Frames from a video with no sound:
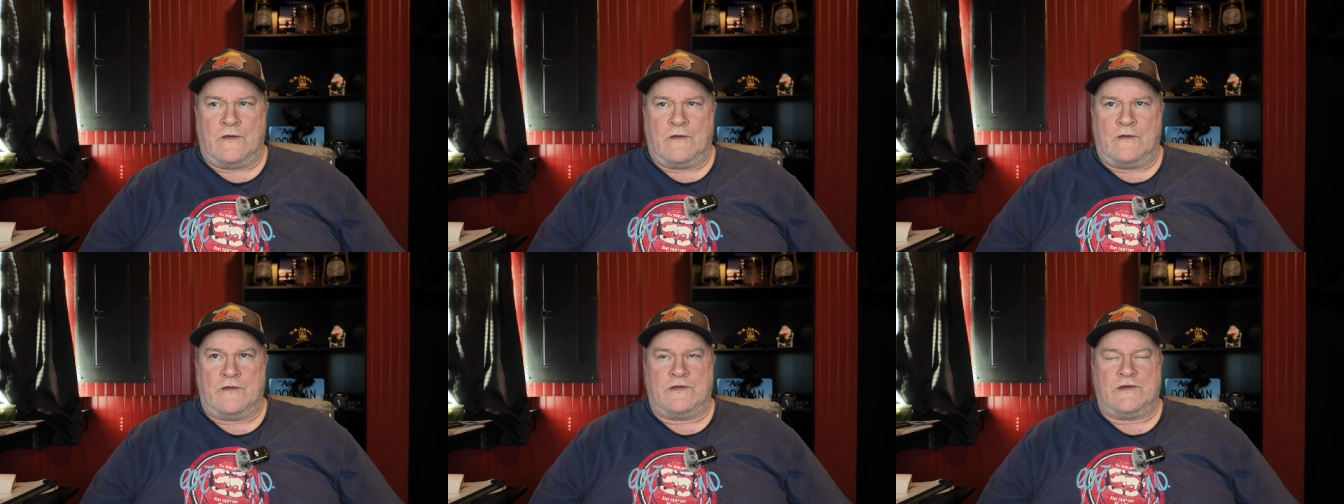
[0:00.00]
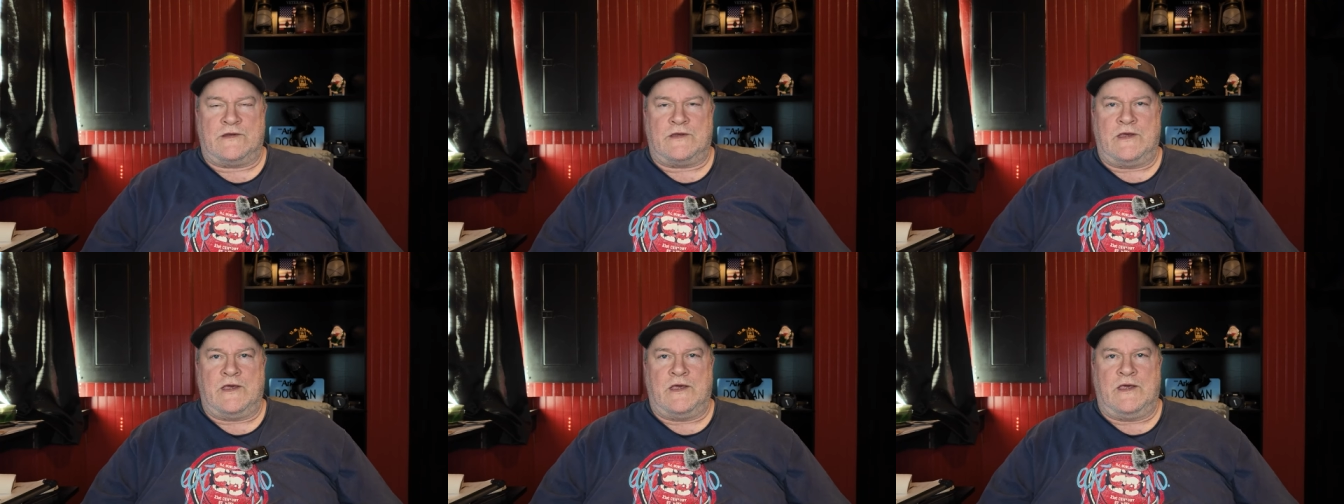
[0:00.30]

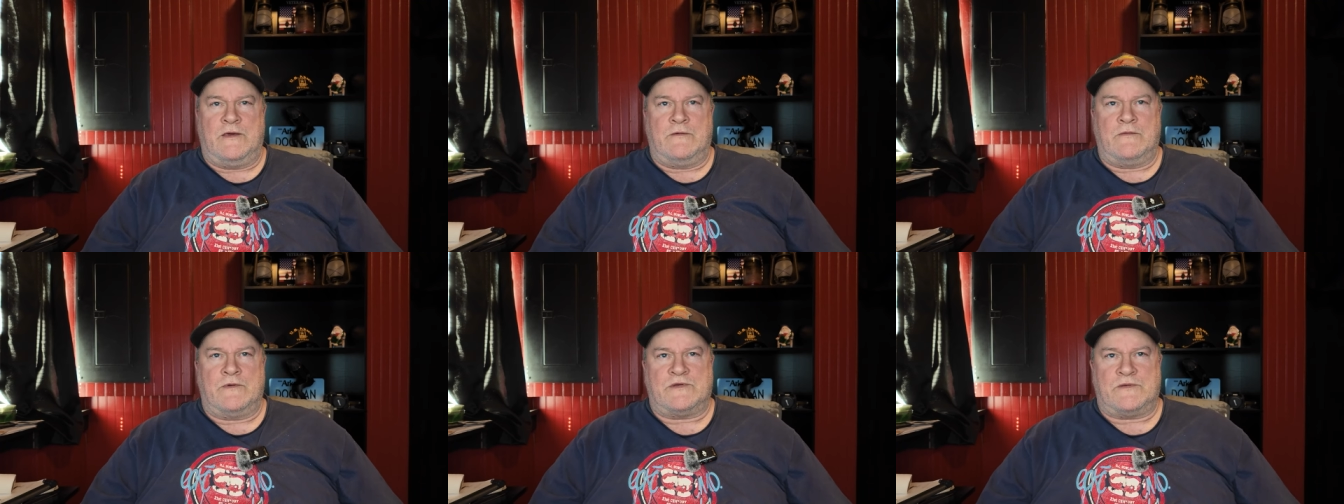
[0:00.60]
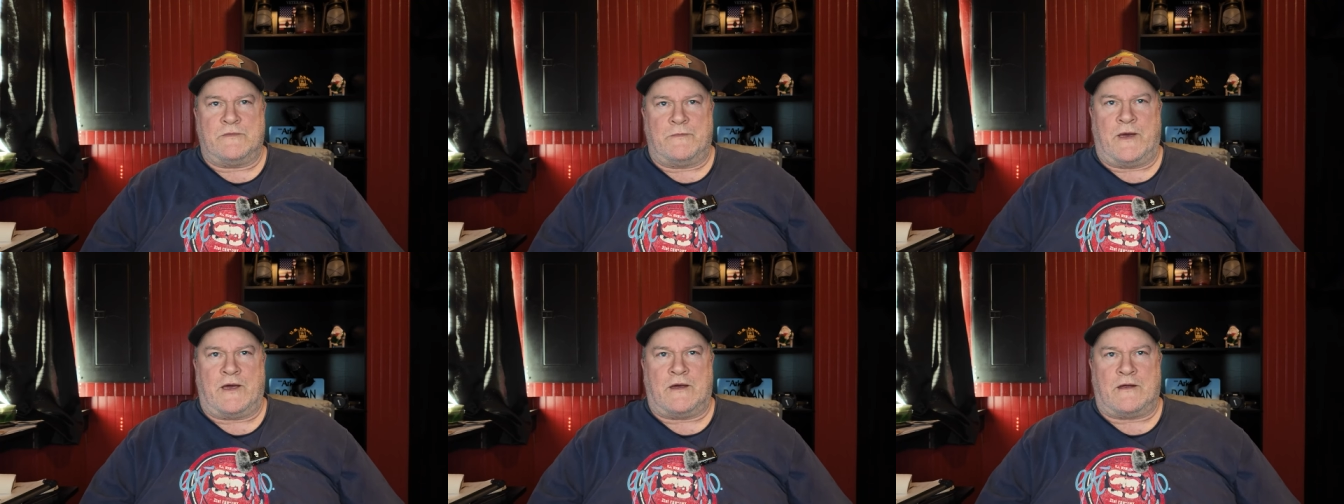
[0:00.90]
Let's see, he
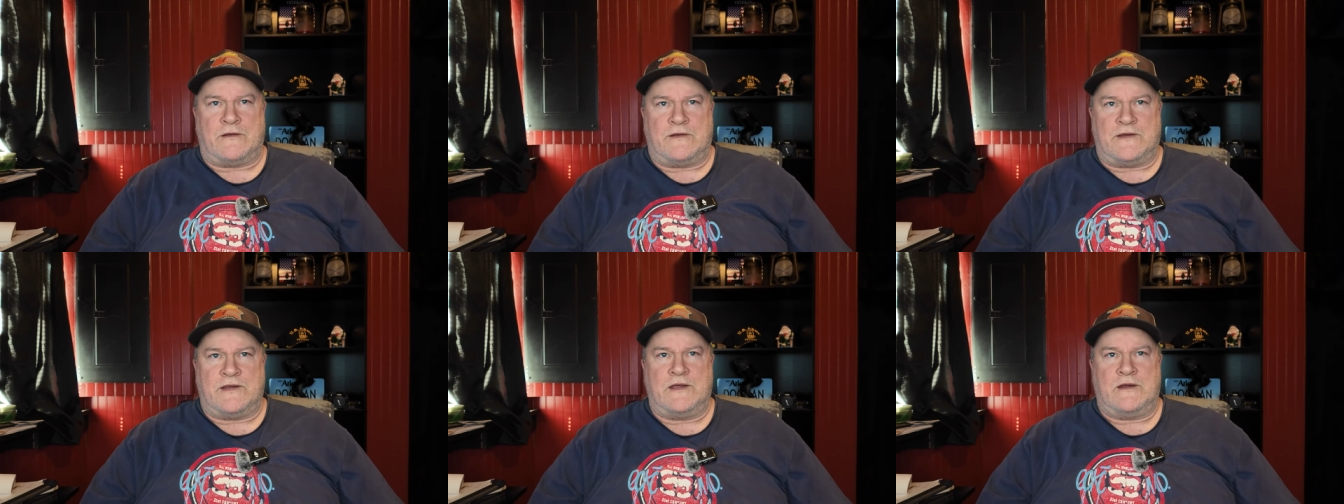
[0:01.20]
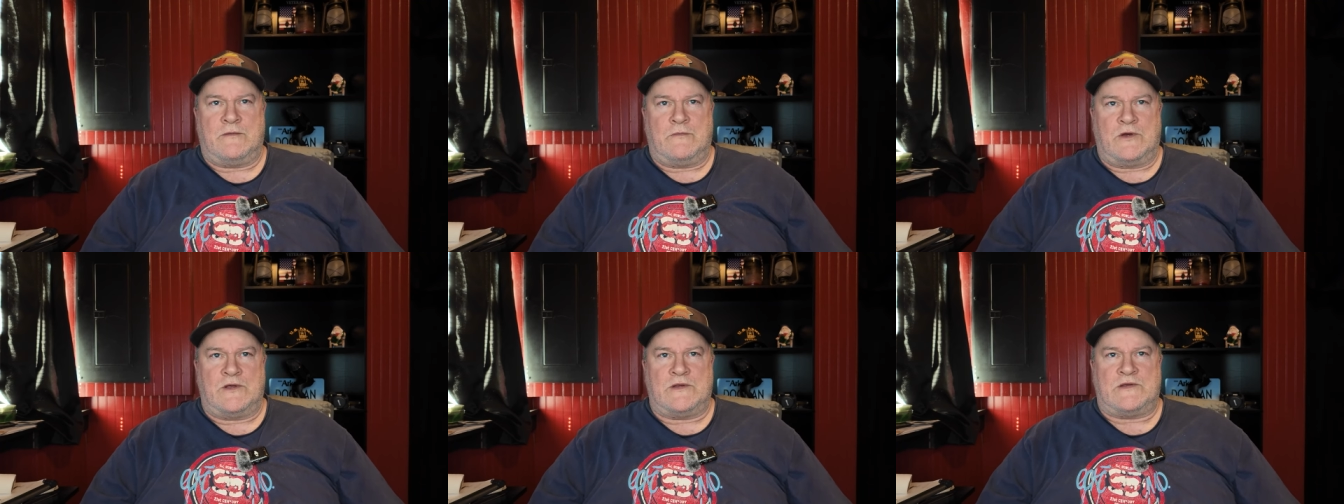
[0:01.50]
was about
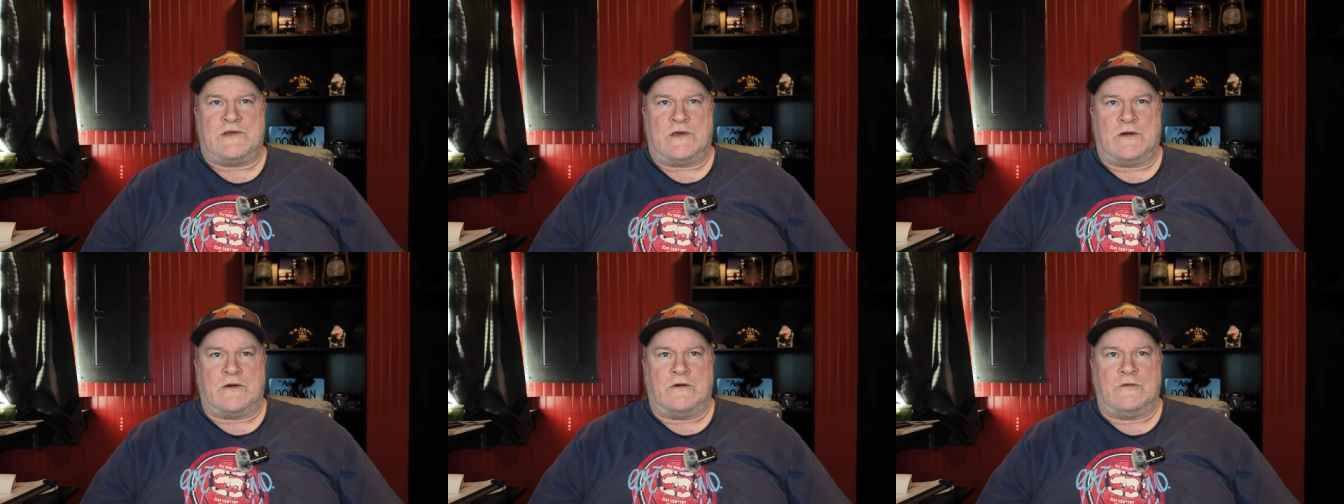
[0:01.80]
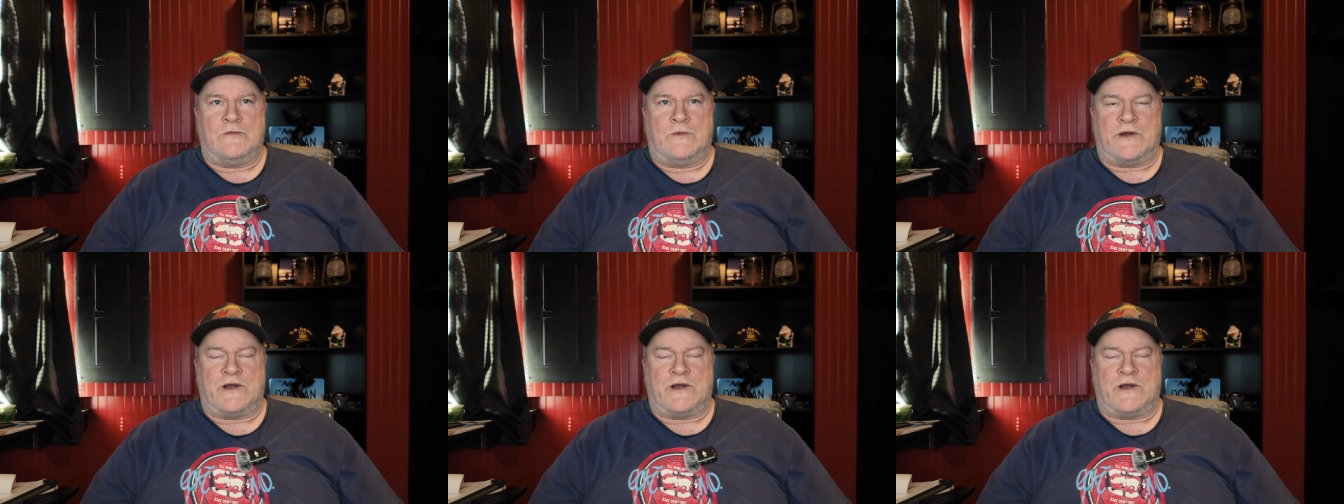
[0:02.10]
10 months old